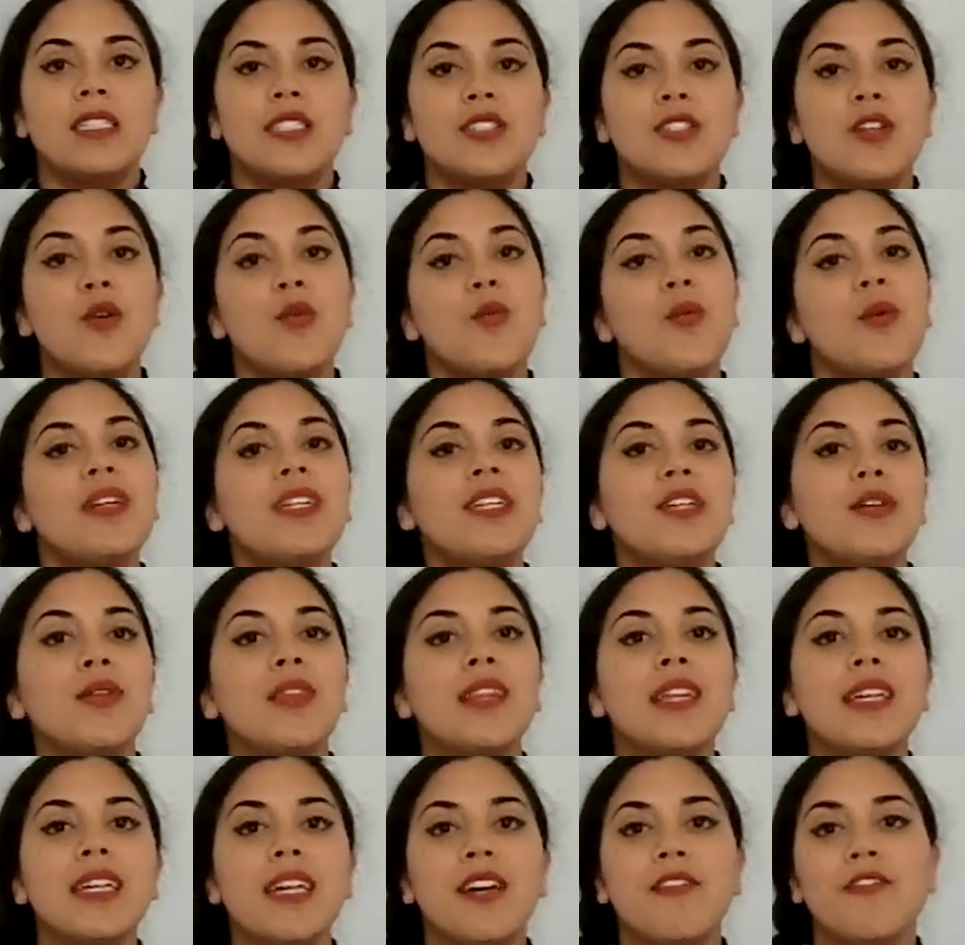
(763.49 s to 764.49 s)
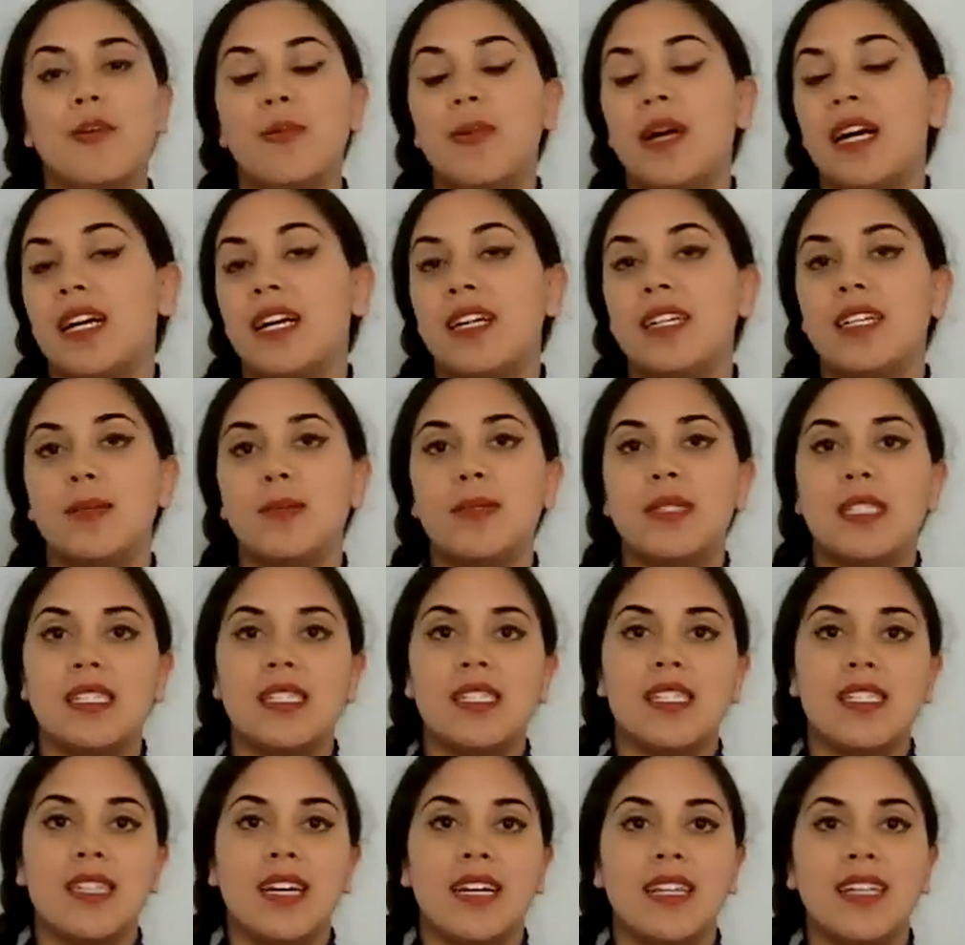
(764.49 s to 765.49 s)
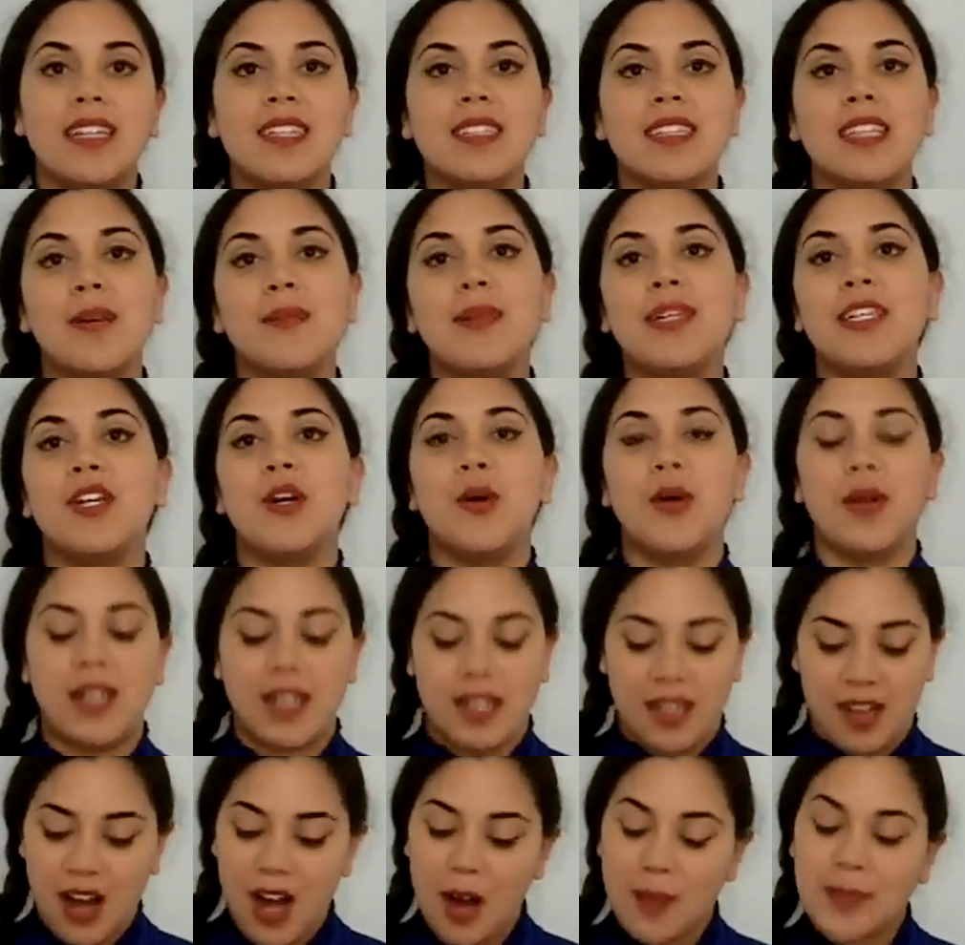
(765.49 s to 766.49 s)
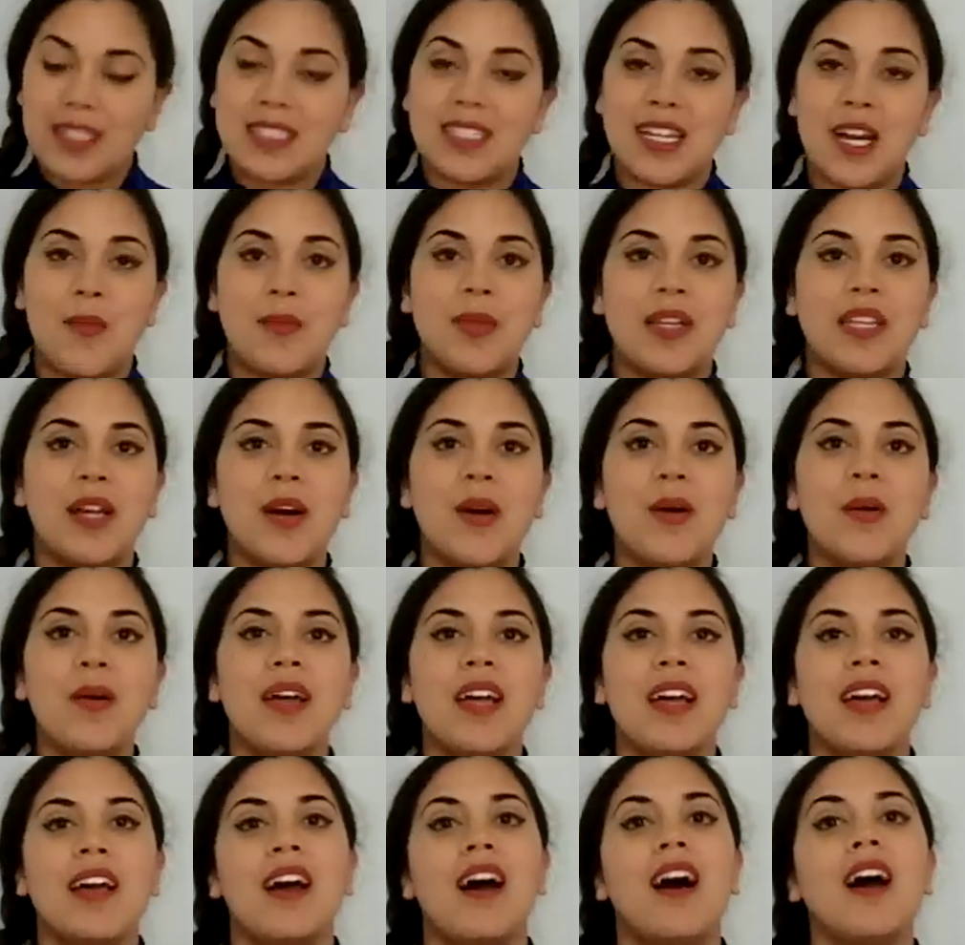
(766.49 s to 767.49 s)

So what do you think of Rebecca Gibson's study? Let me know in a comment down below.